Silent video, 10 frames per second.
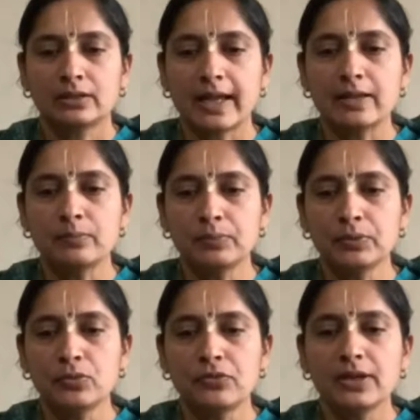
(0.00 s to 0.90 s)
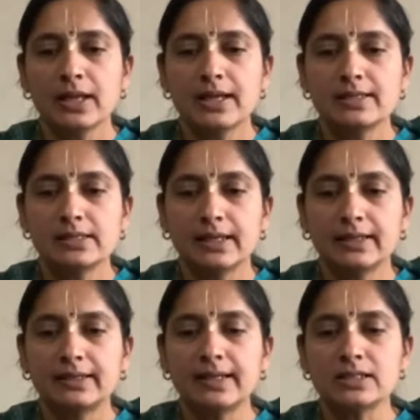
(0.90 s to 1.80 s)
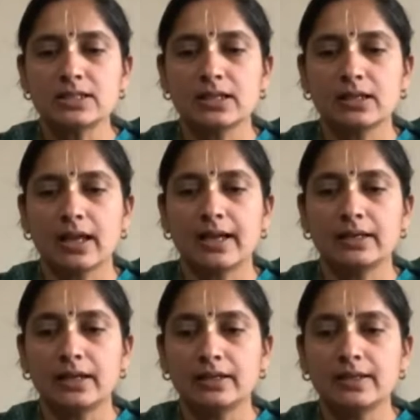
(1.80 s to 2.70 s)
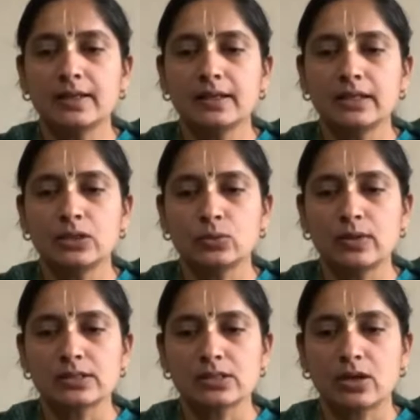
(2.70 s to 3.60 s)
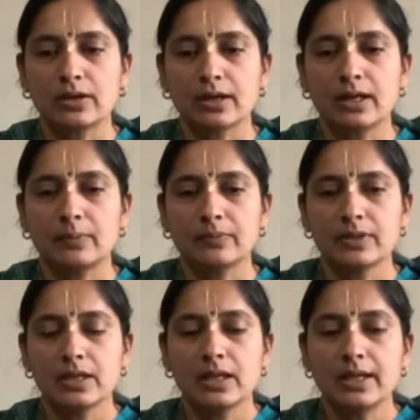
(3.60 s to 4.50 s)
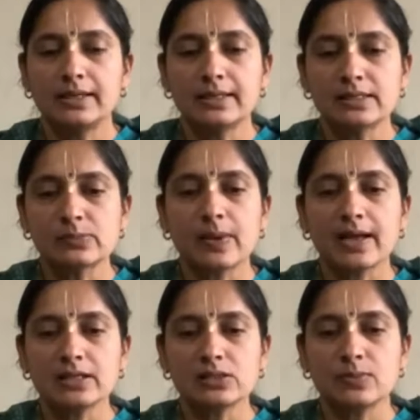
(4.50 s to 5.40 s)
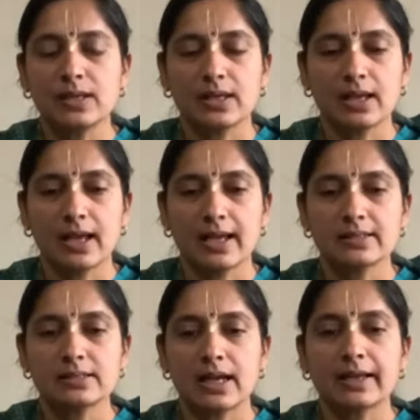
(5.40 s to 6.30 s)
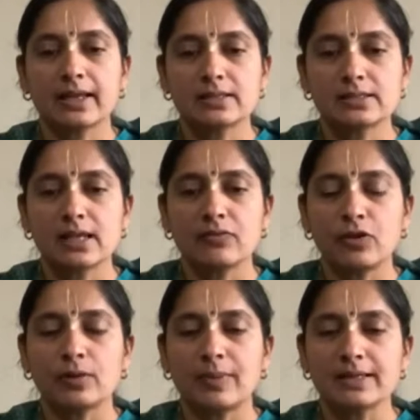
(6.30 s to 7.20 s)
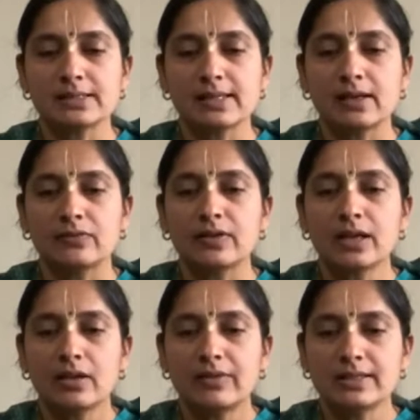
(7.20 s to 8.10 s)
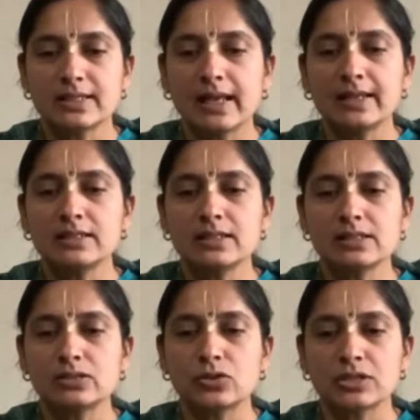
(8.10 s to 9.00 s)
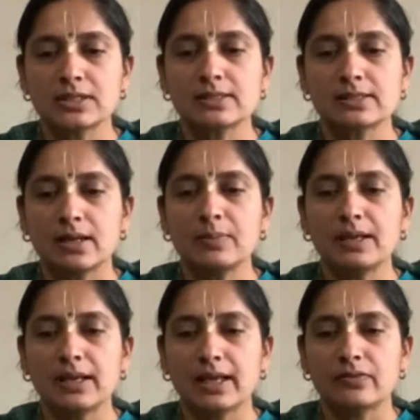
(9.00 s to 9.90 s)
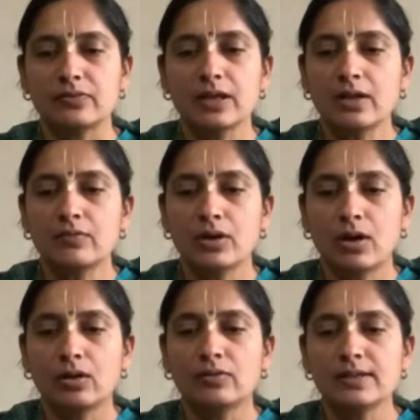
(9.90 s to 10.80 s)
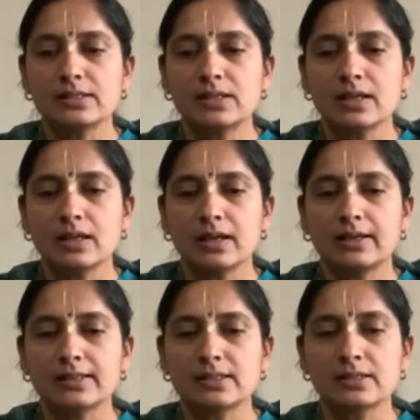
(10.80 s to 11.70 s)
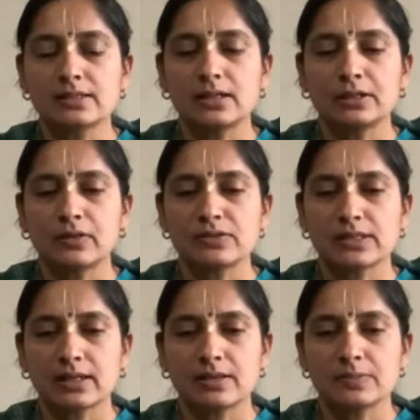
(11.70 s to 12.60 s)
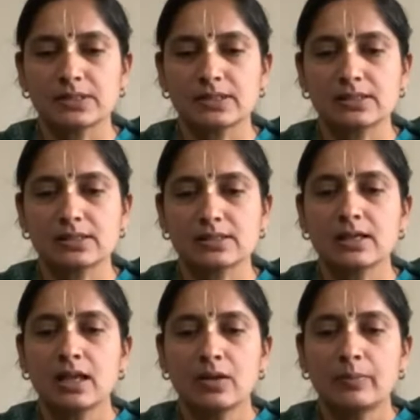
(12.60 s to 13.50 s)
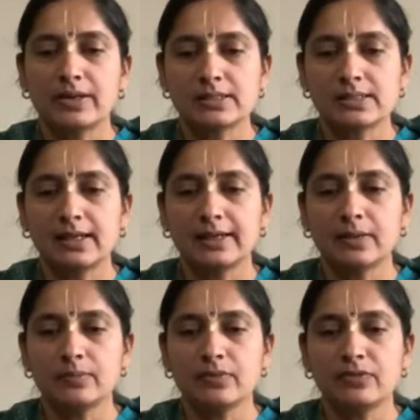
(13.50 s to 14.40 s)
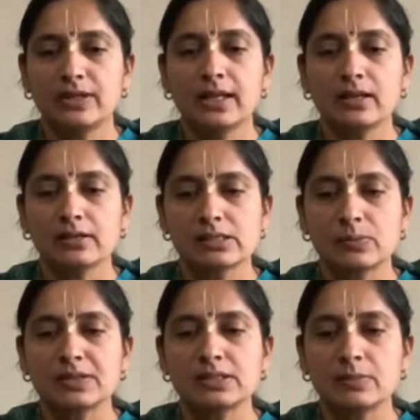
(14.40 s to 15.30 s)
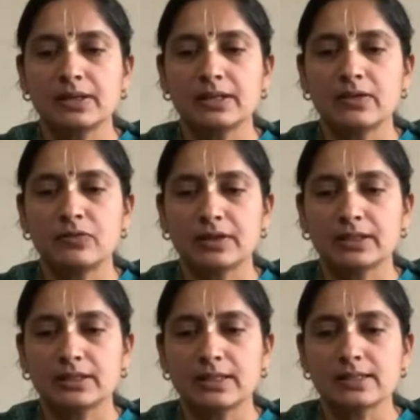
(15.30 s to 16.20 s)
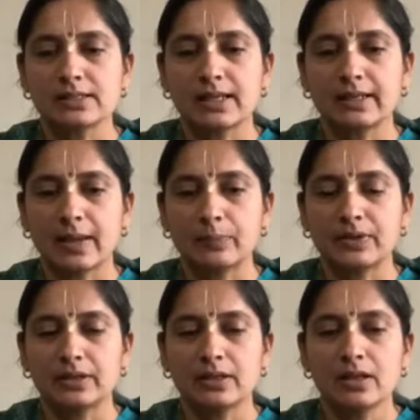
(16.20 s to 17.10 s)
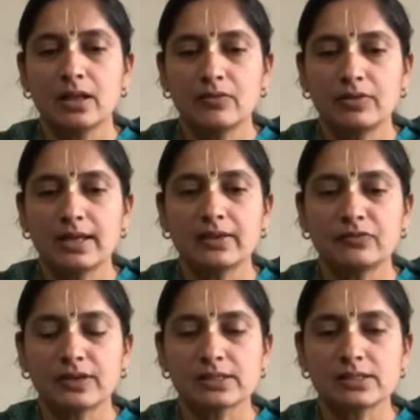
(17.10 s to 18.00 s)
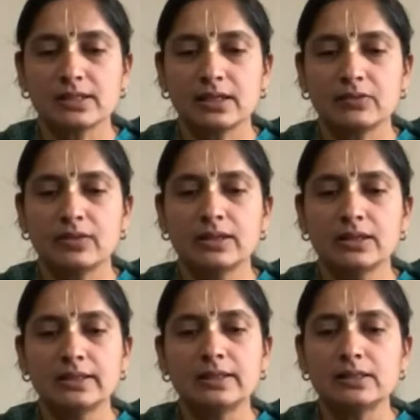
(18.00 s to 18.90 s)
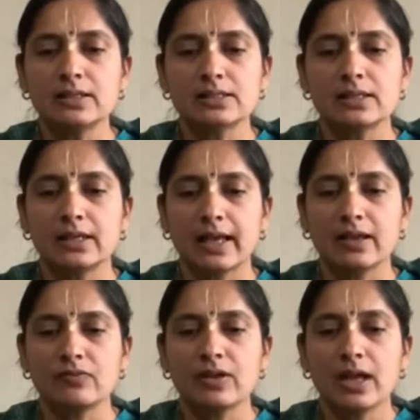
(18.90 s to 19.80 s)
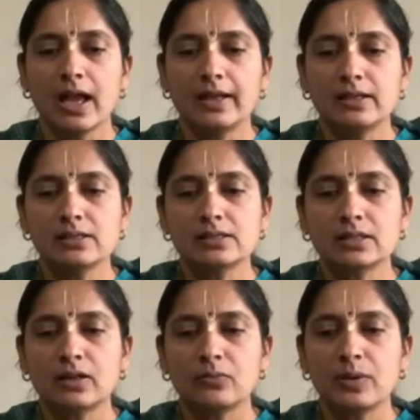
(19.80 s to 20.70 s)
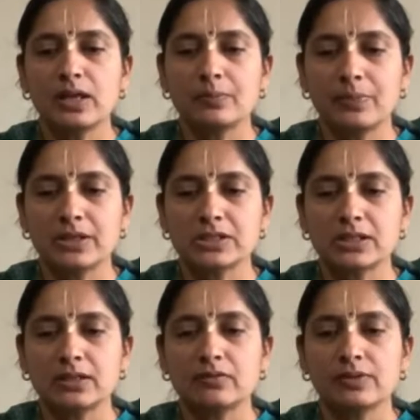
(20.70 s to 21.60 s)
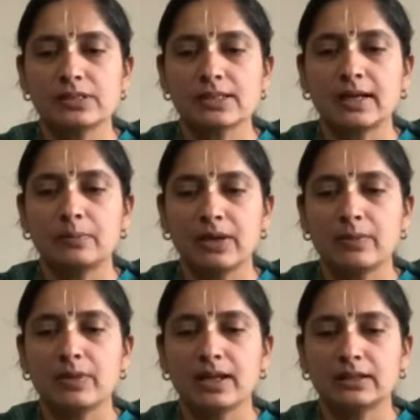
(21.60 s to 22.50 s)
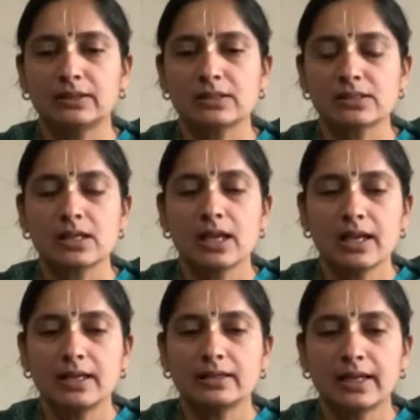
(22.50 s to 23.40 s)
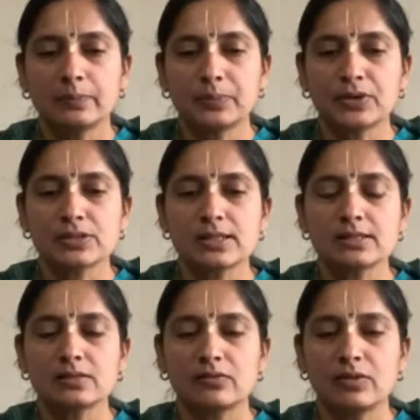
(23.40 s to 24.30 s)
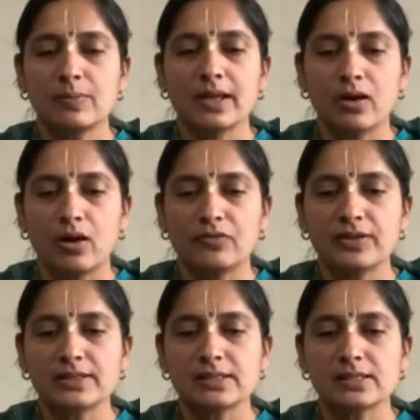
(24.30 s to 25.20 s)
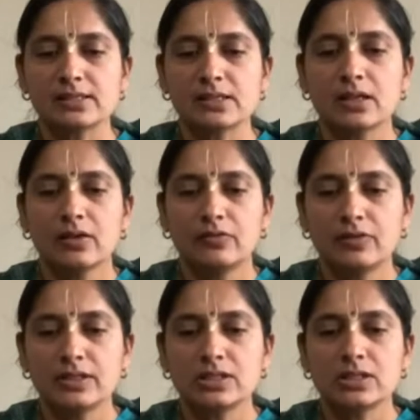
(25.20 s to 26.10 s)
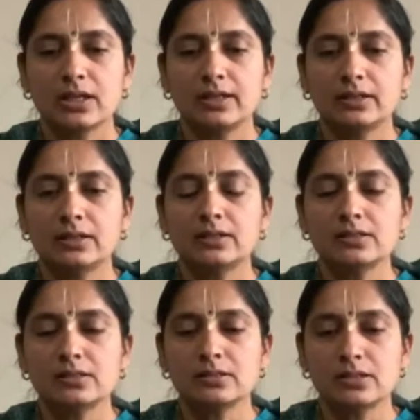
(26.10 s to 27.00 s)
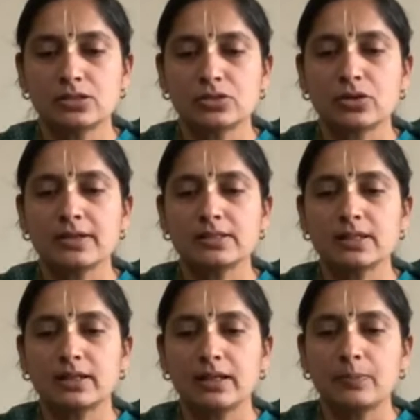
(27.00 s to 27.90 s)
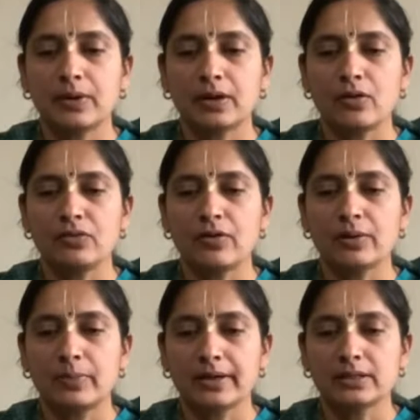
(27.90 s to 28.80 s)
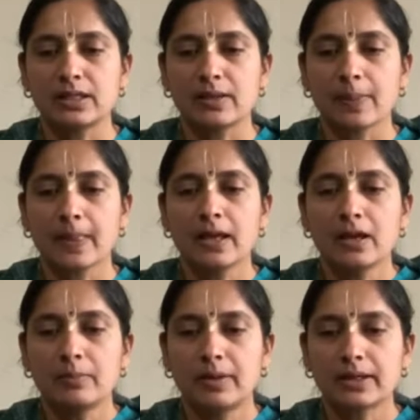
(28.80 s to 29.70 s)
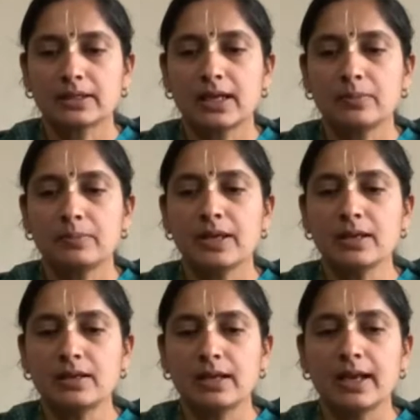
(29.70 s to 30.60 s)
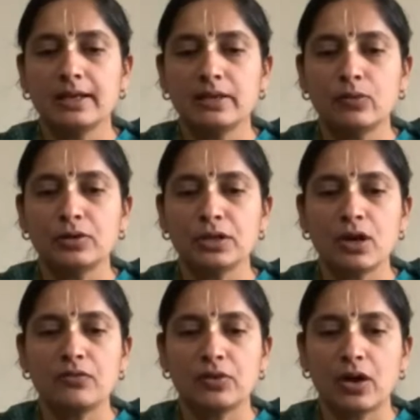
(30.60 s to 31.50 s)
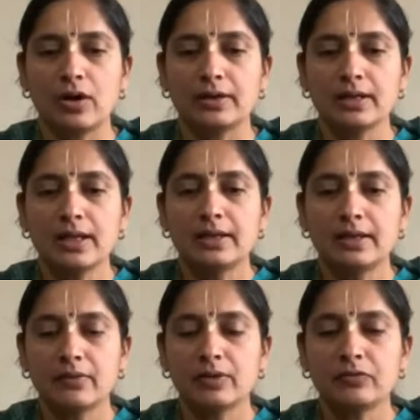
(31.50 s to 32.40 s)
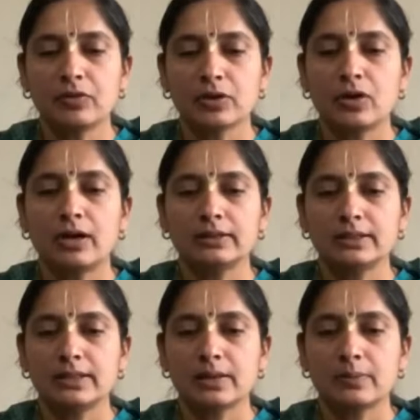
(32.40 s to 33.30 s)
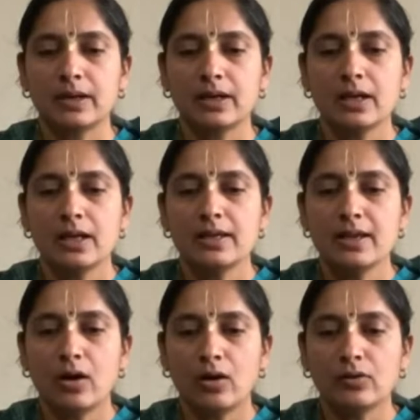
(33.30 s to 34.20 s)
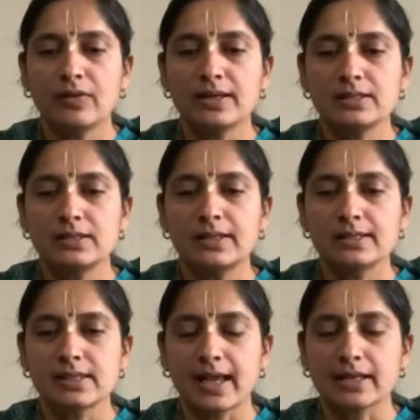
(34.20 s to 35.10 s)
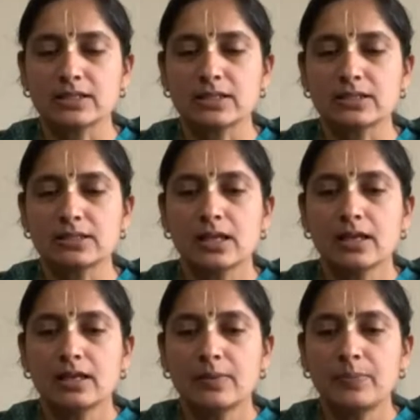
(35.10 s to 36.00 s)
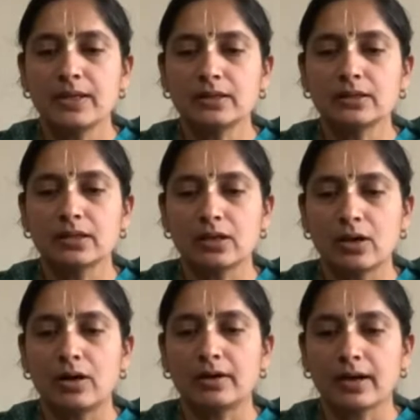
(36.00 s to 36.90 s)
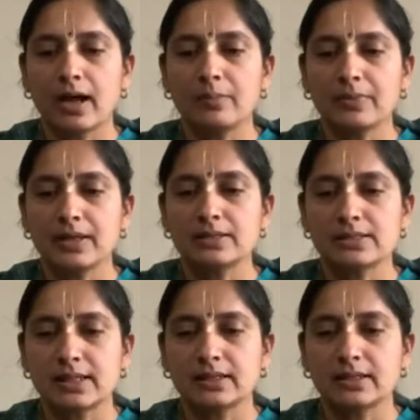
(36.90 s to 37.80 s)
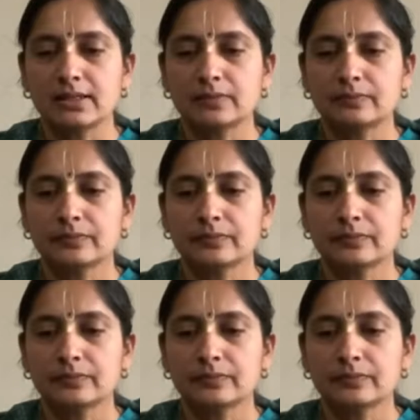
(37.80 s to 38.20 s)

Time proved his intention and integrity towards Lord Ram. It inspires me, as I can say for myself, when challenging situations come in life, we always think it as a result of circumstances, but seldom we take responsibility for the things that happen. We get frustrated with little things in life, and instead of being patient, we start blaming others. In that process, we make offenses, which in turn destroys the creeper of our bhakti. Bharata, being great devotee of Lord, never forgot the dharma. He always did his actions, keeping the Lord Ram in center.